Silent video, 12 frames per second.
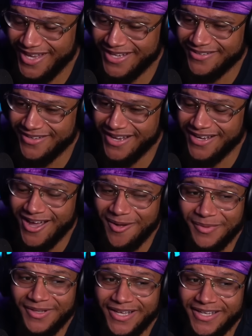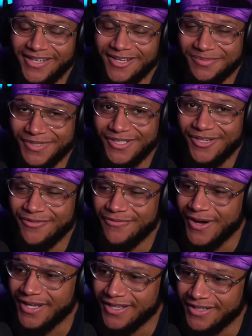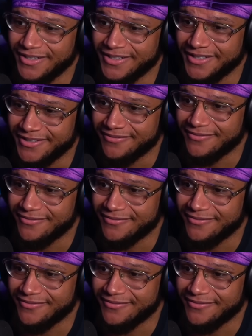That goblin, like, he up to no fucking good.